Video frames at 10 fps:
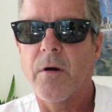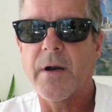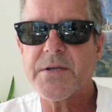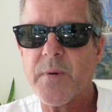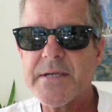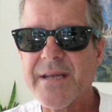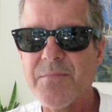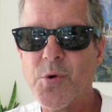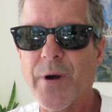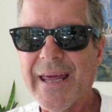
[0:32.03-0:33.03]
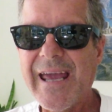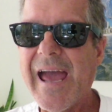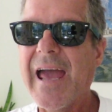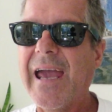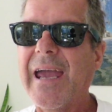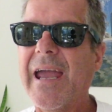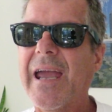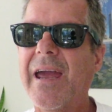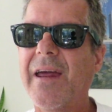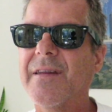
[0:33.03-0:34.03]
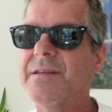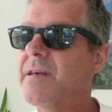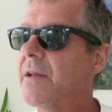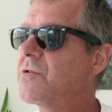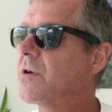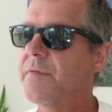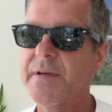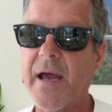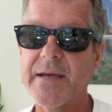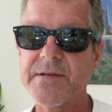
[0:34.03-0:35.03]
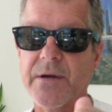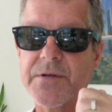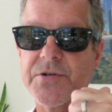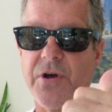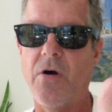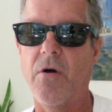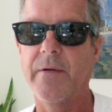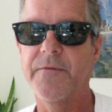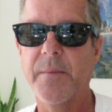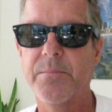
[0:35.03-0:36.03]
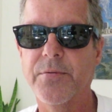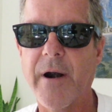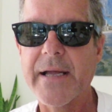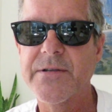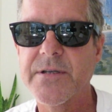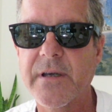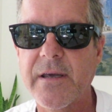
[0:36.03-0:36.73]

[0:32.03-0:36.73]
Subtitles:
Alright, it's Wednesday morning and it's that sort of a day, so it's time for Brad's